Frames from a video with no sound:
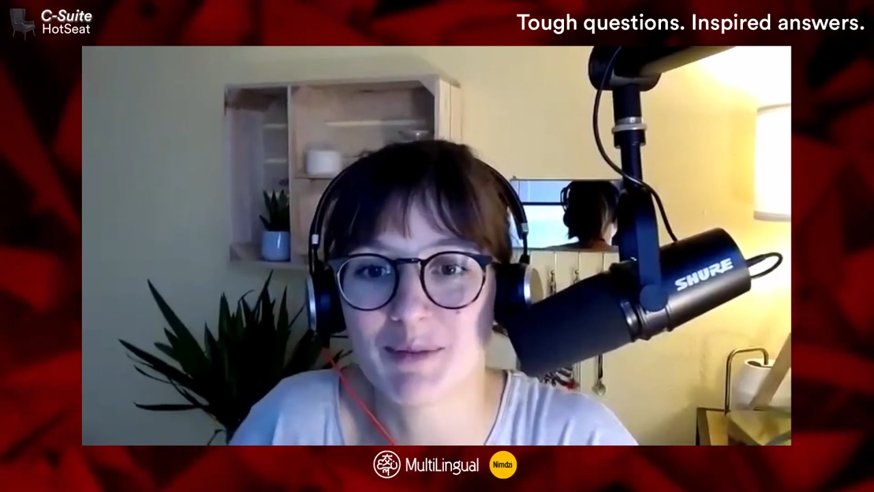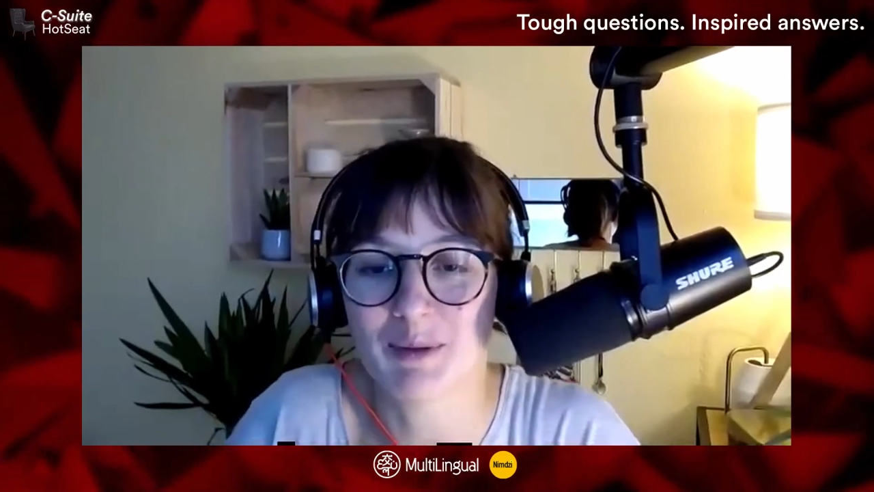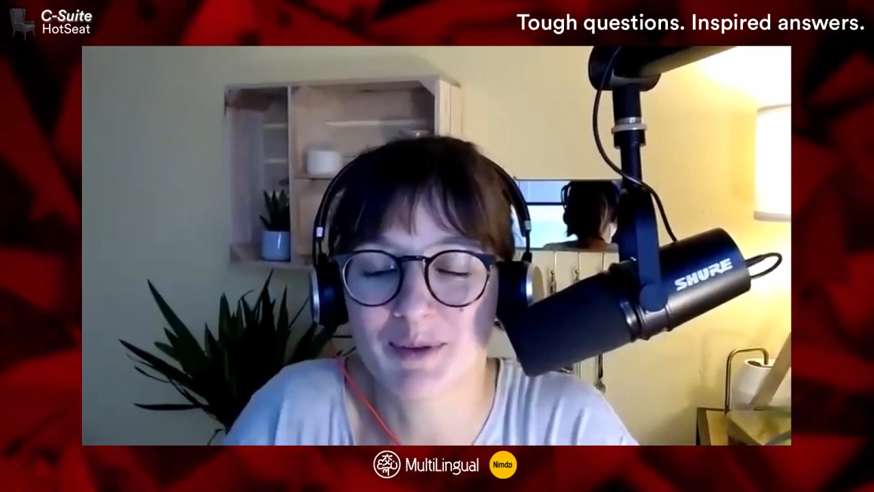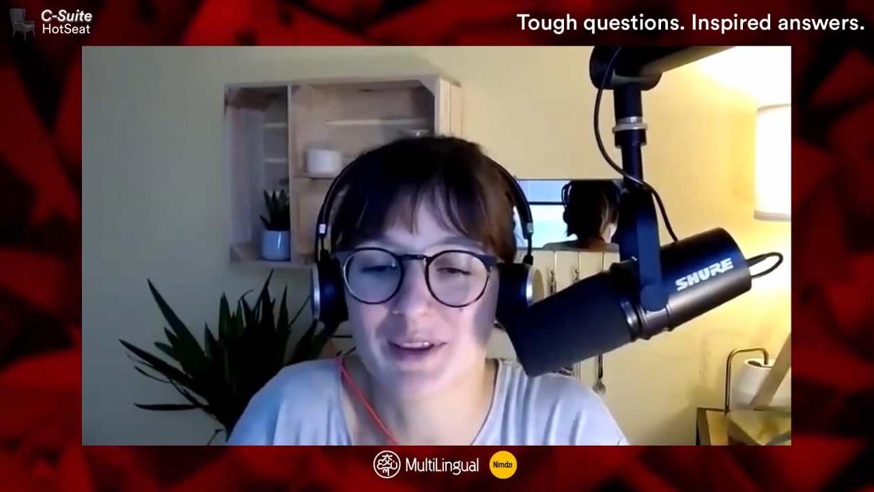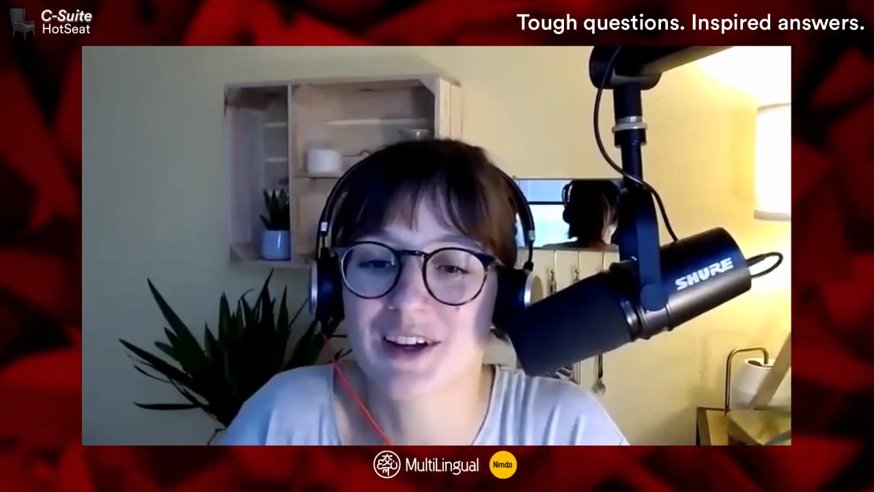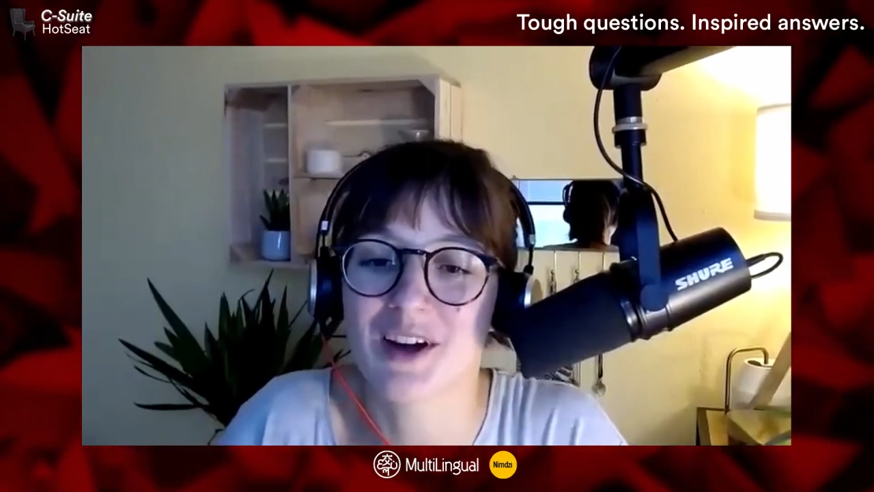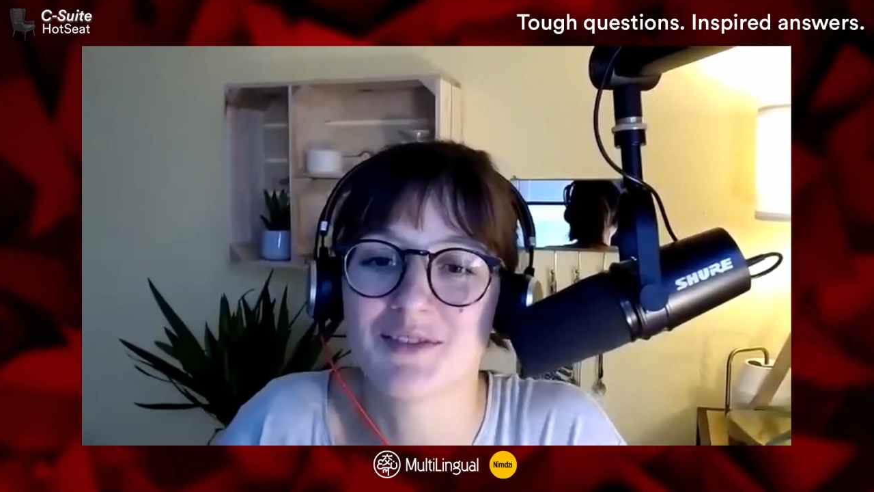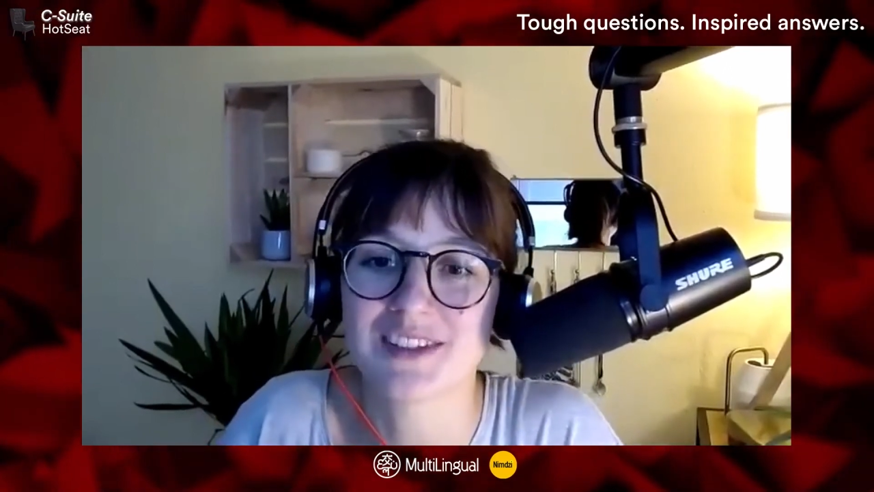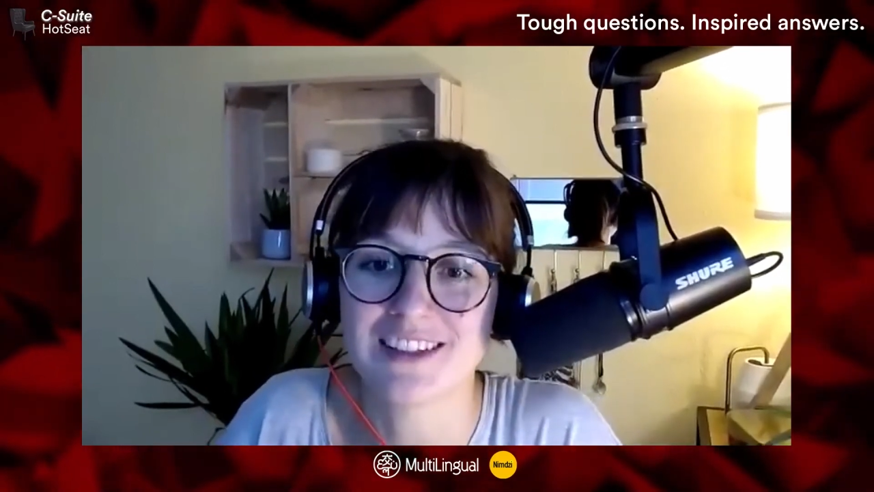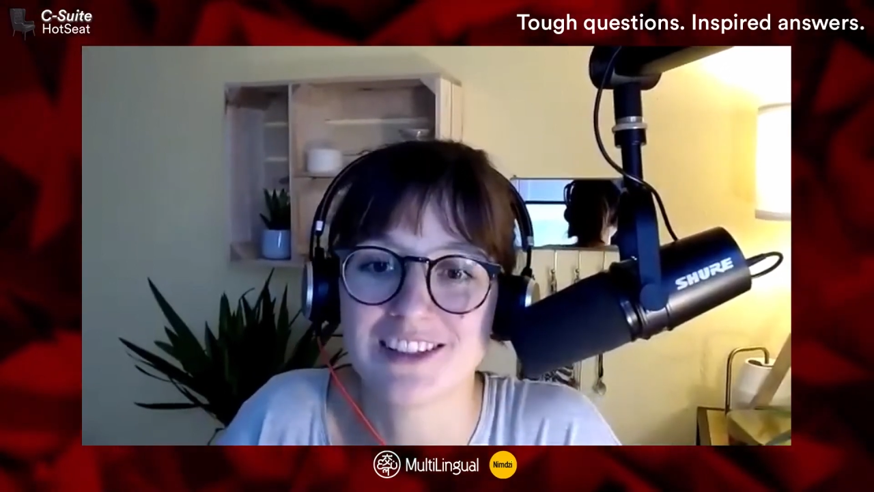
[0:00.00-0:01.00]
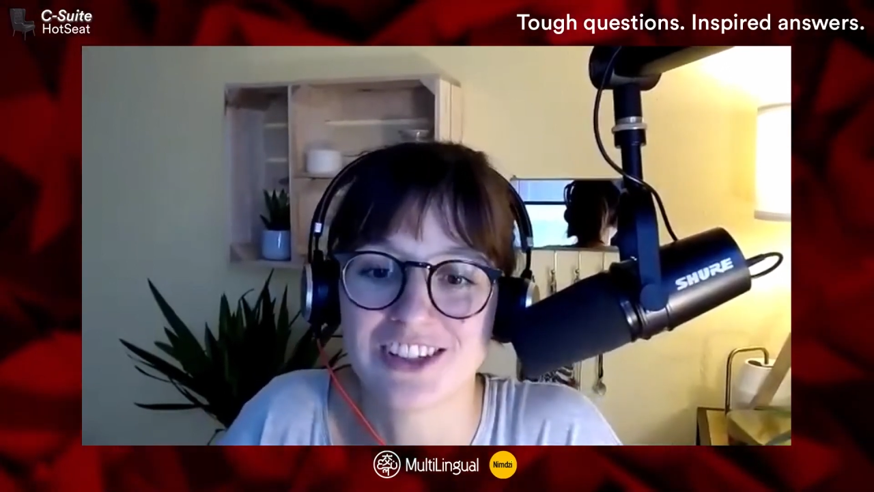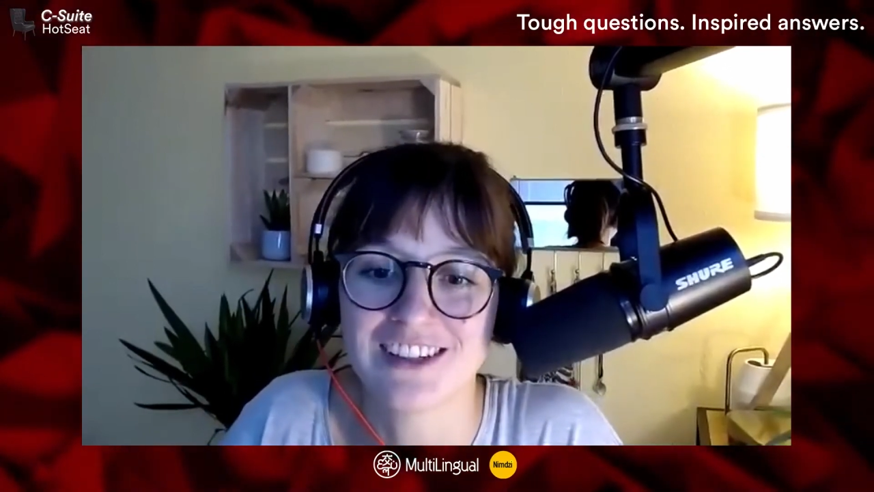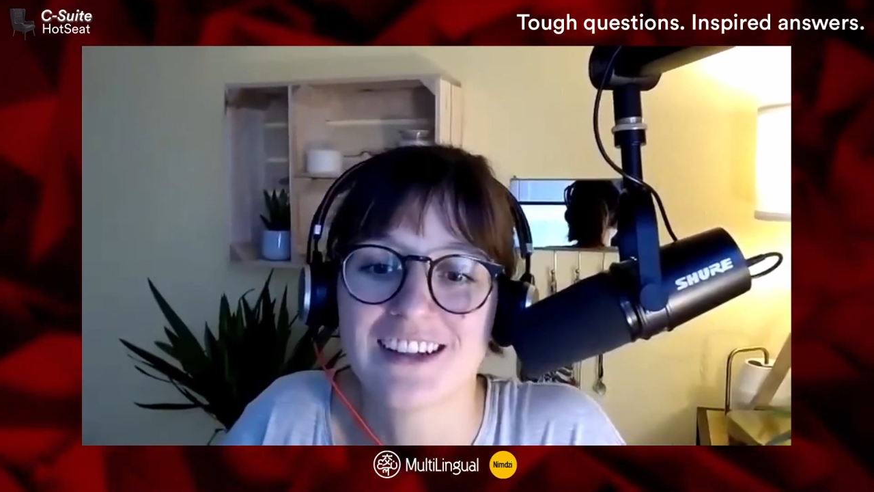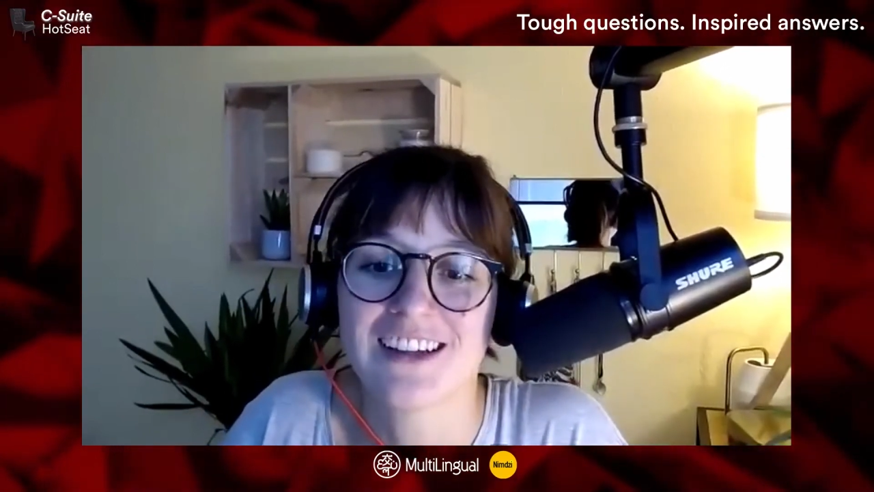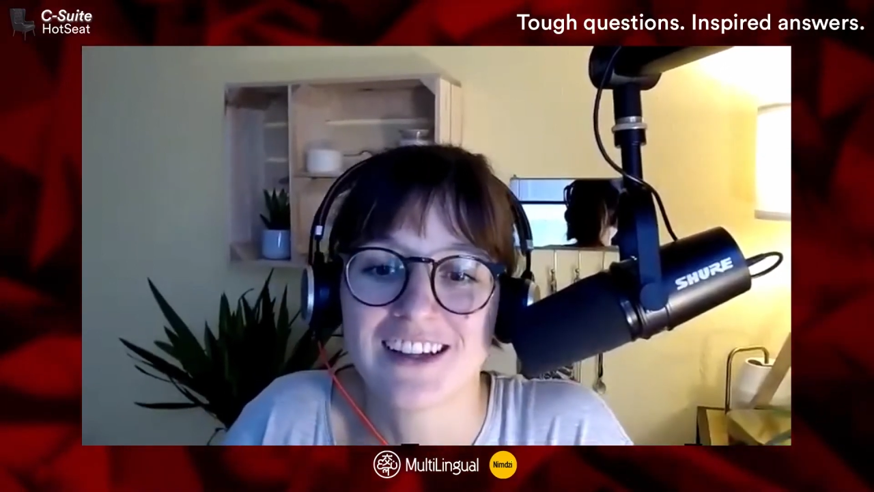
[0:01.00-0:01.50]
wrap up to the
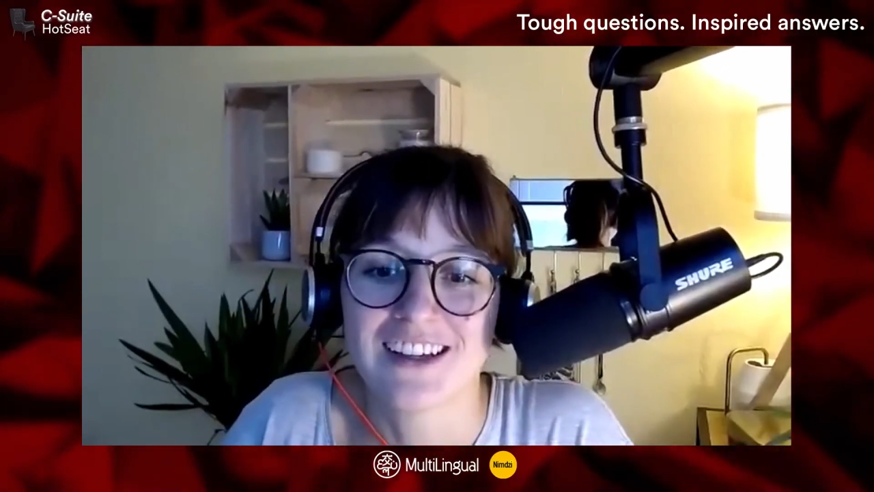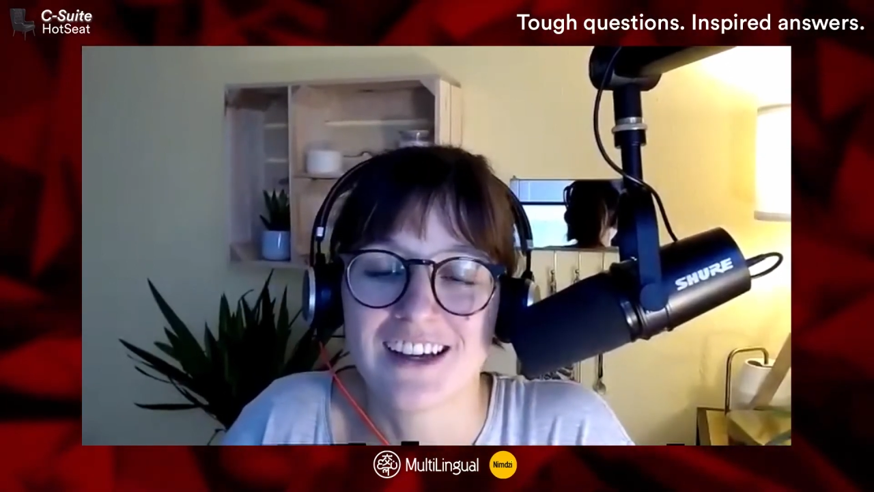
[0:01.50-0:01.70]
conversation.